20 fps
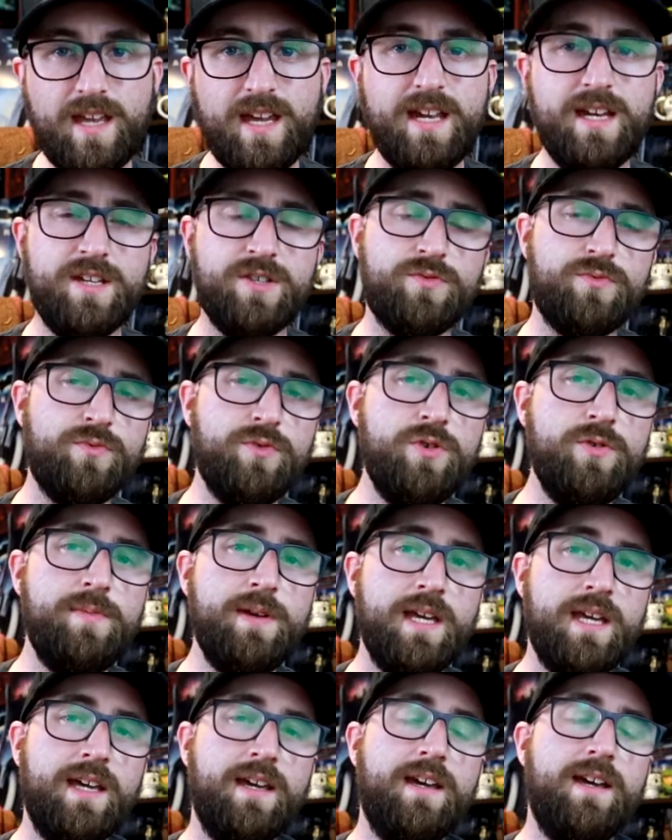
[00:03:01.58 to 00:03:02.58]
and his
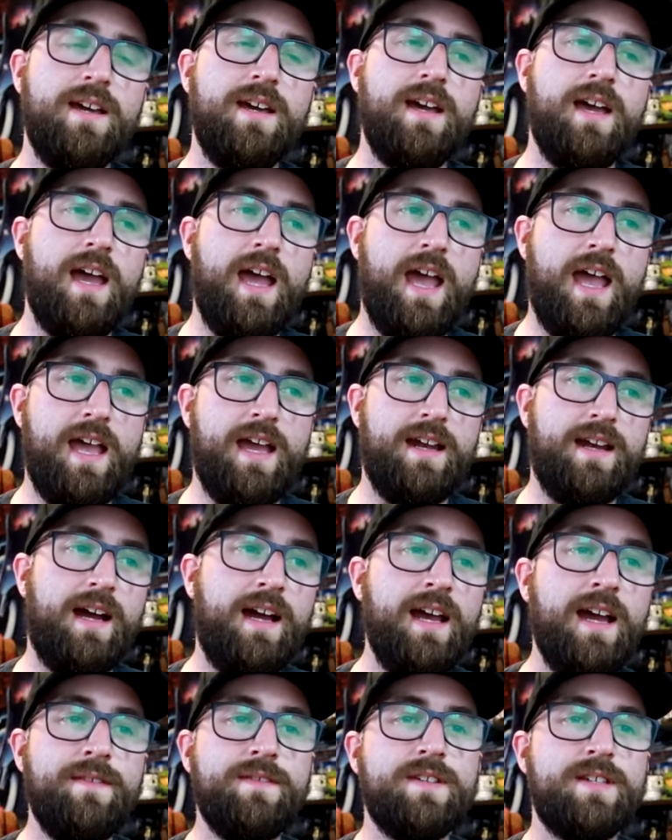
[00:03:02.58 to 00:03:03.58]
ruby. And
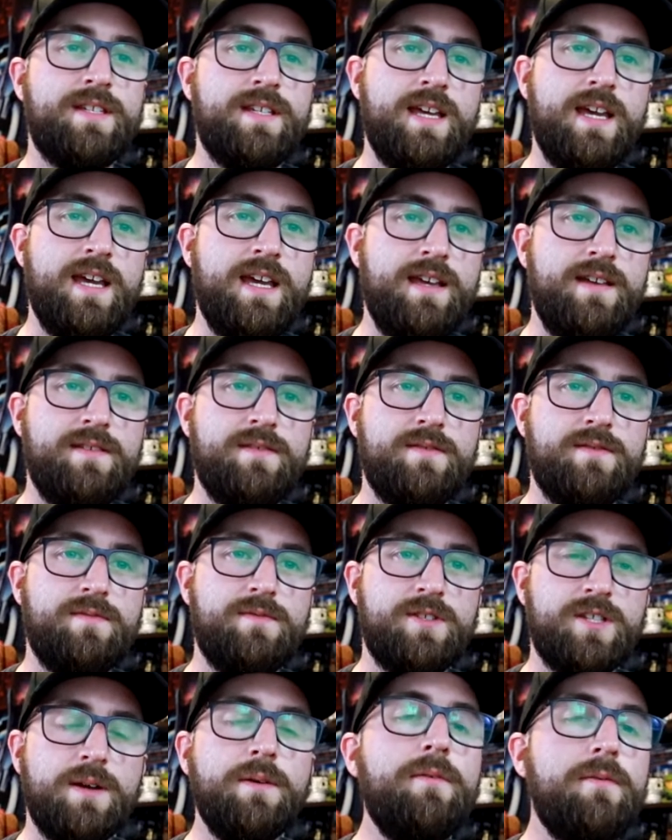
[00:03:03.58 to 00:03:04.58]
I have to say,
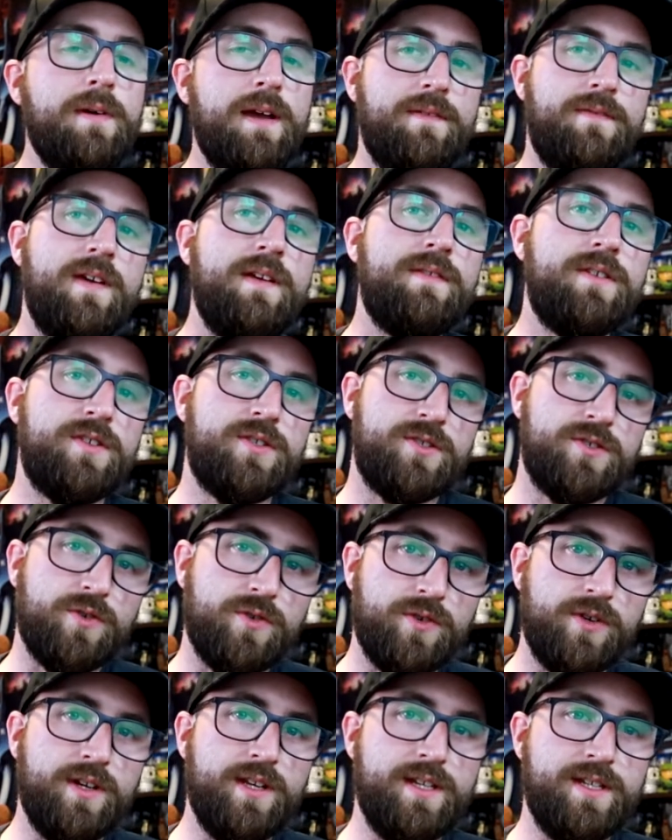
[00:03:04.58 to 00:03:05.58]
some of my favorite
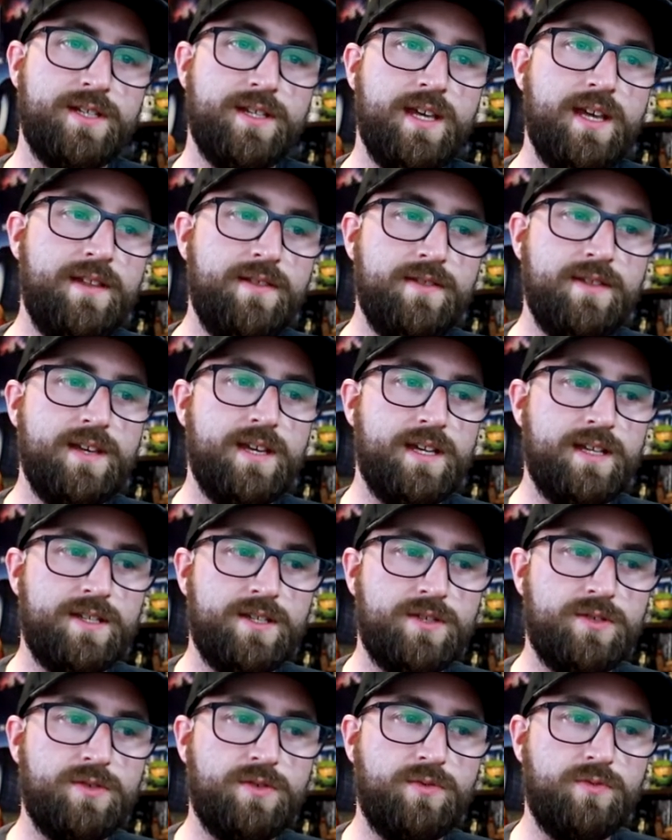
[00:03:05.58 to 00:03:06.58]
stories in
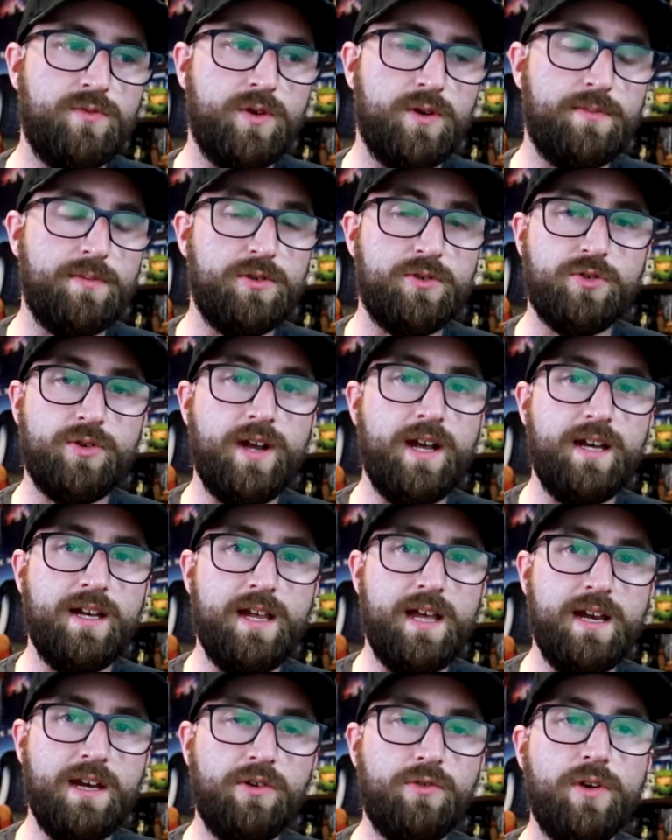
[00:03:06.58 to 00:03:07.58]
this were portrayed
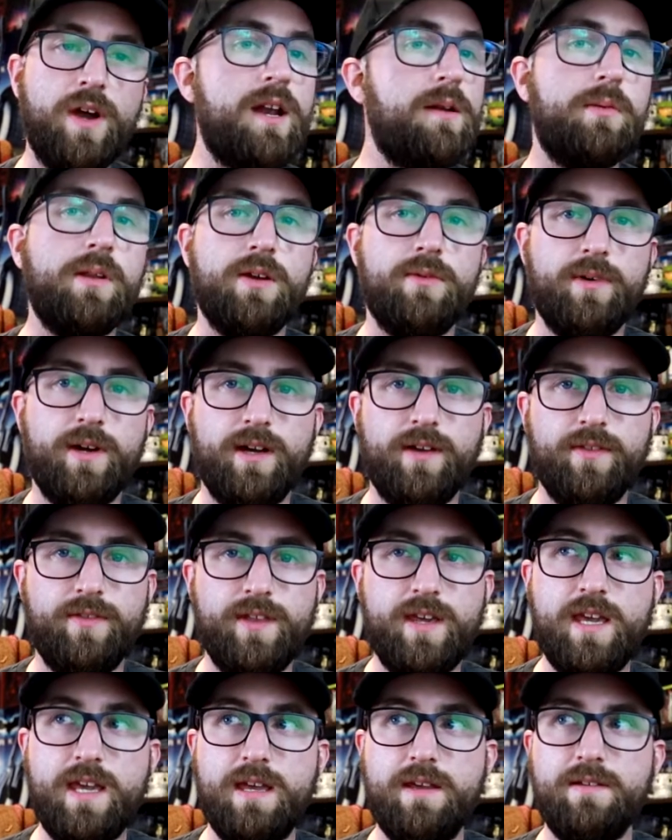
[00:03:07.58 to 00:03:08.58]
incredibly well.
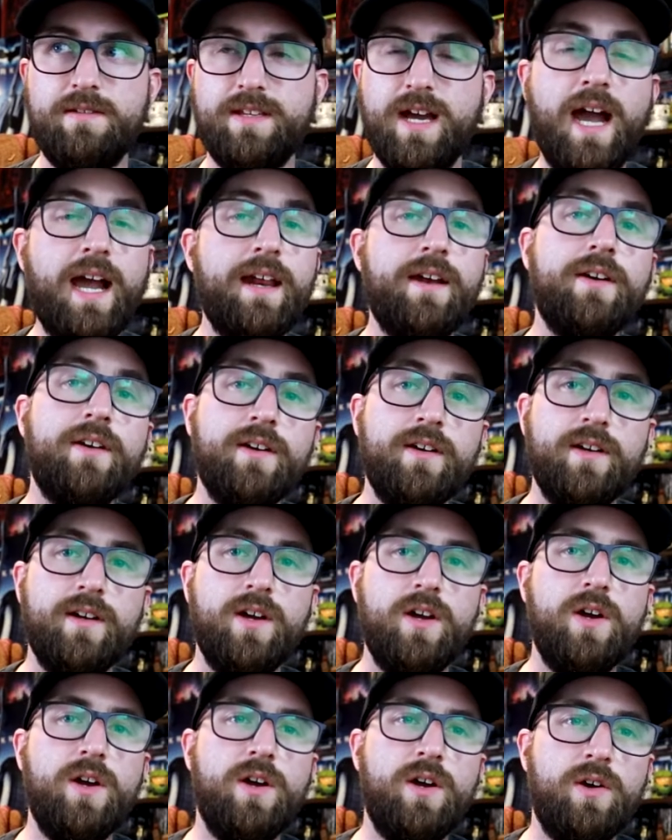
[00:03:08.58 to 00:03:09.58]
The diner
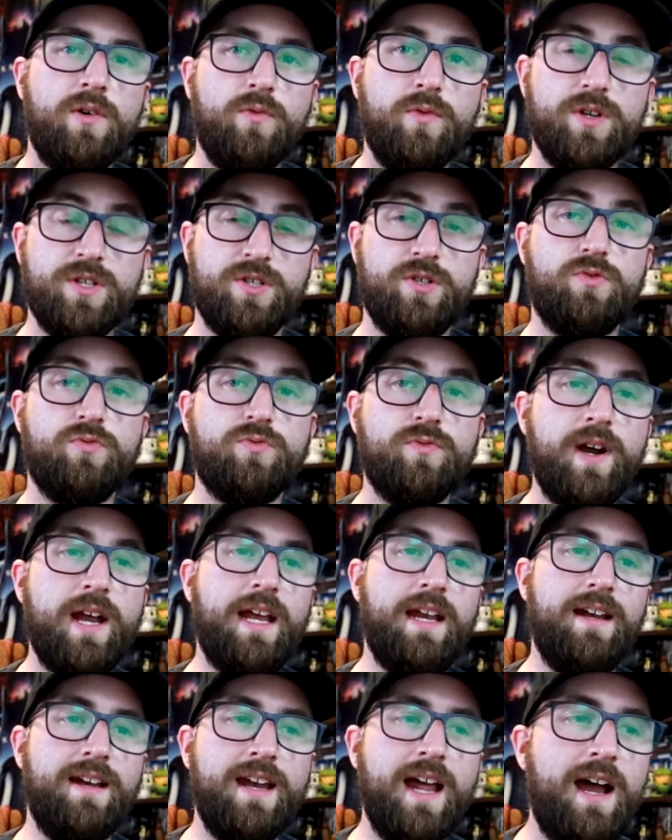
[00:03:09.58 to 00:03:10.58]
was
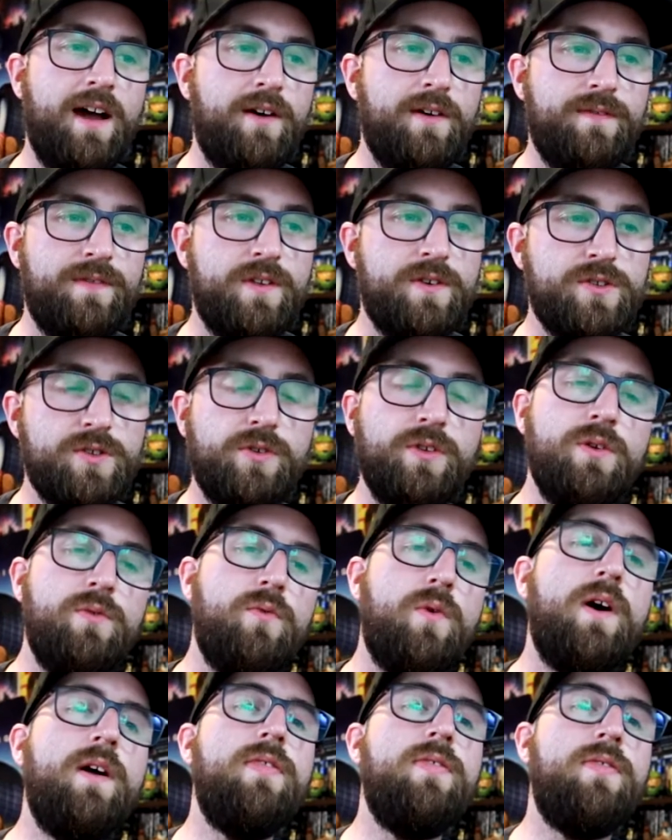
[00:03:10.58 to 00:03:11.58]
great. Now, if there's only
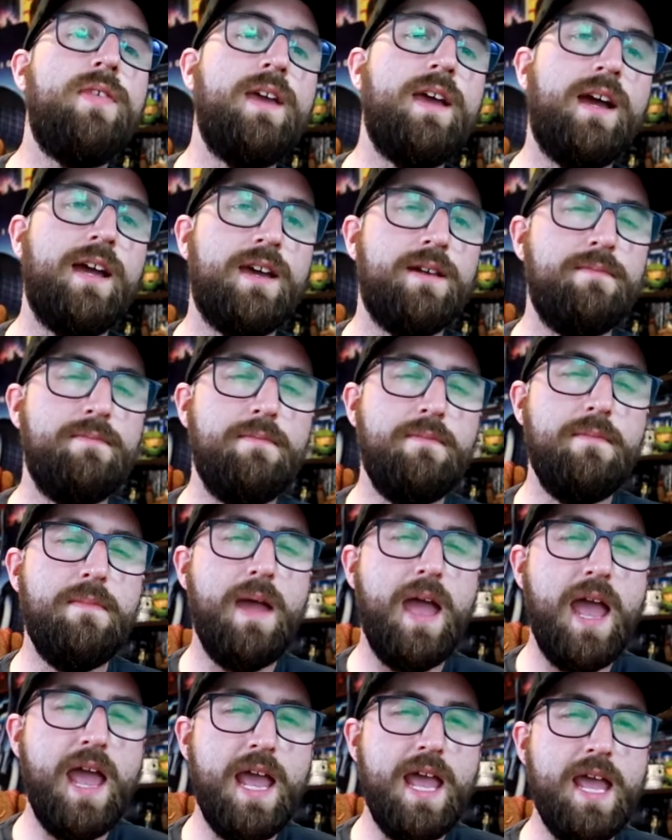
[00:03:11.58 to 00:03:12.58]
one thing I can
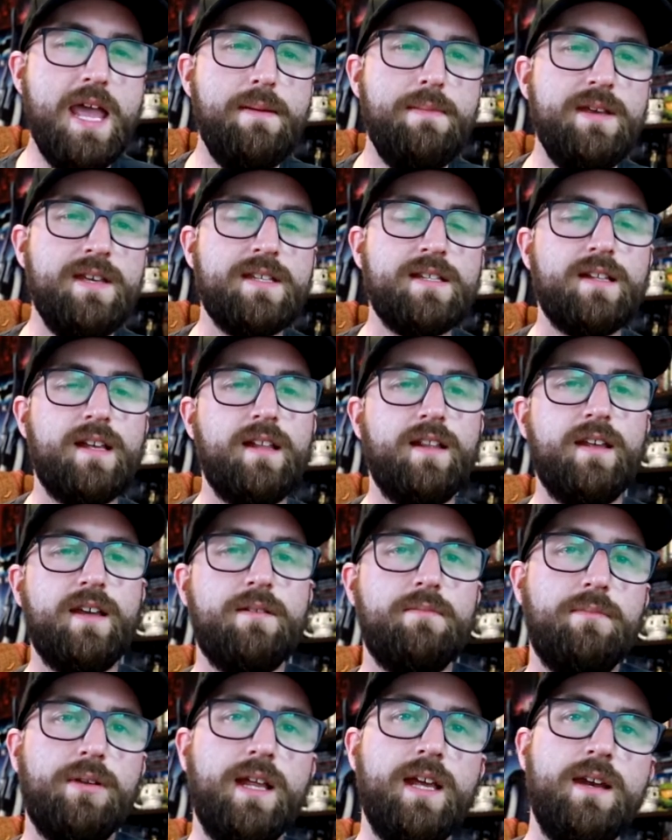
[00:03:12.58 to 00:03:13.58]
maybe slightly
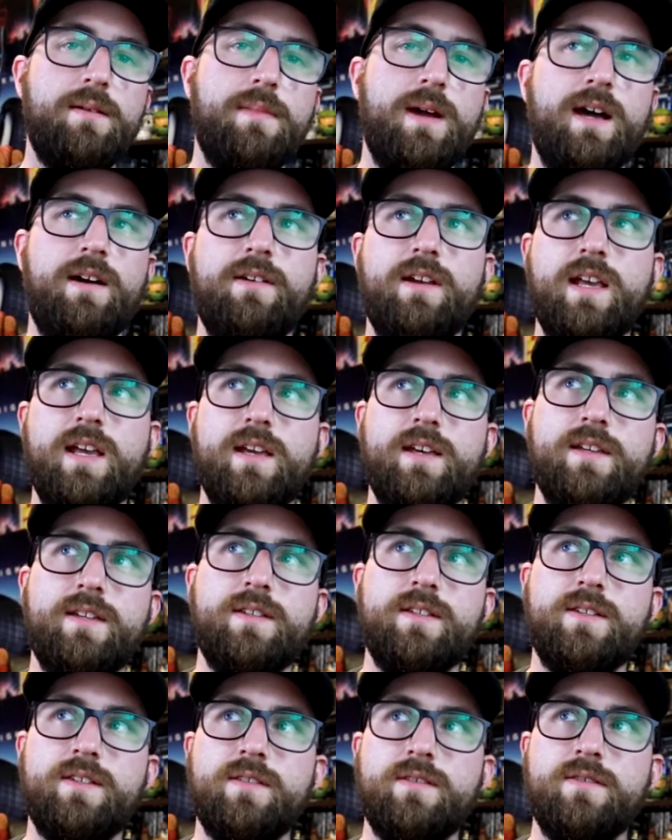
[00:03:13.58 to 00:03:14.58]
complain about
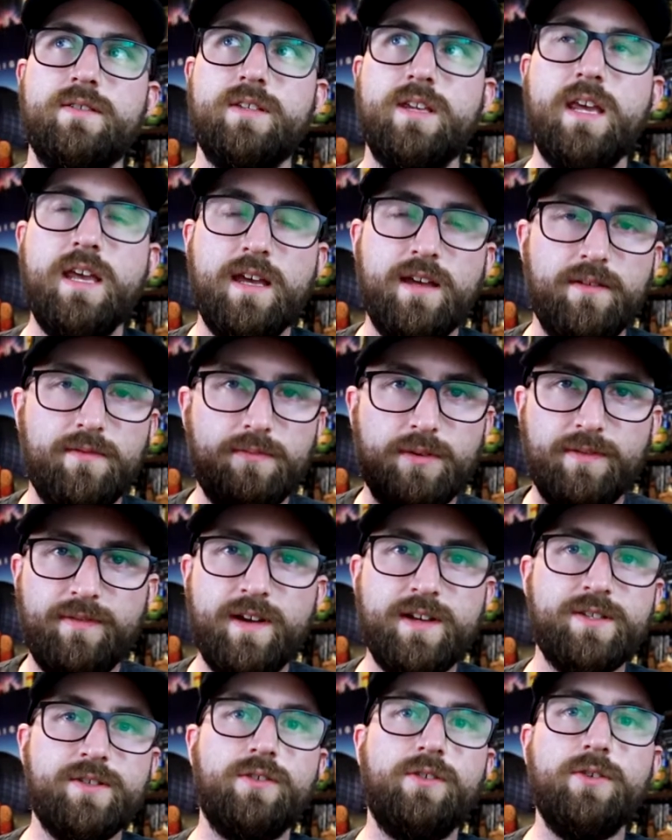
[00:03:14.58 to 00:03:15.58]
is seeing
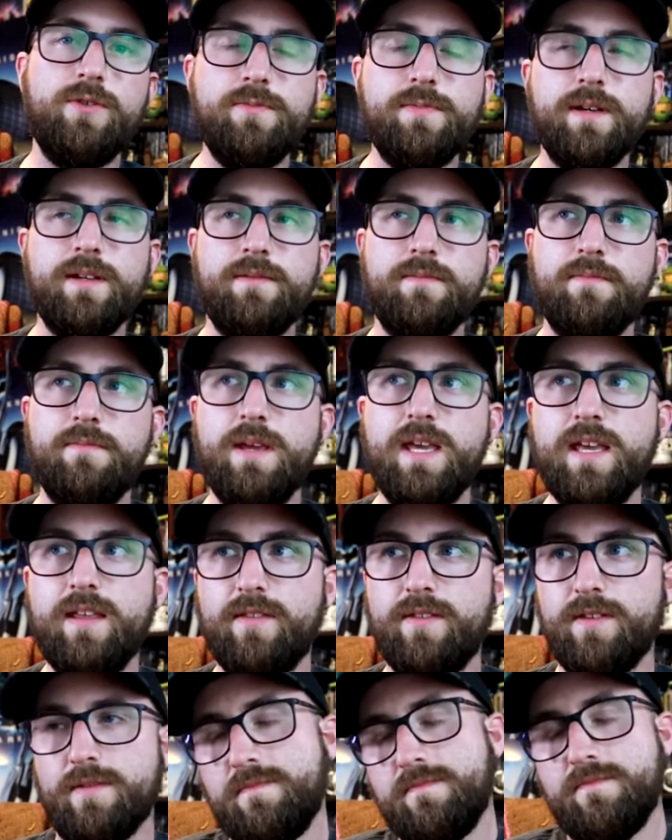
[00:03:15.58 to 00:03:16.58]
Professor Lupin be
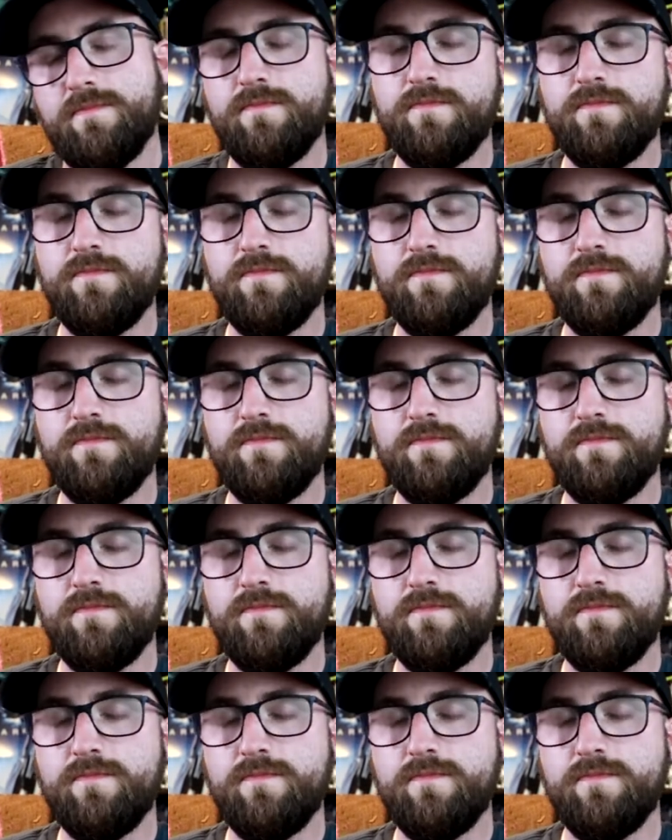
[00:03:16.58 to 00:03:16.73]
the,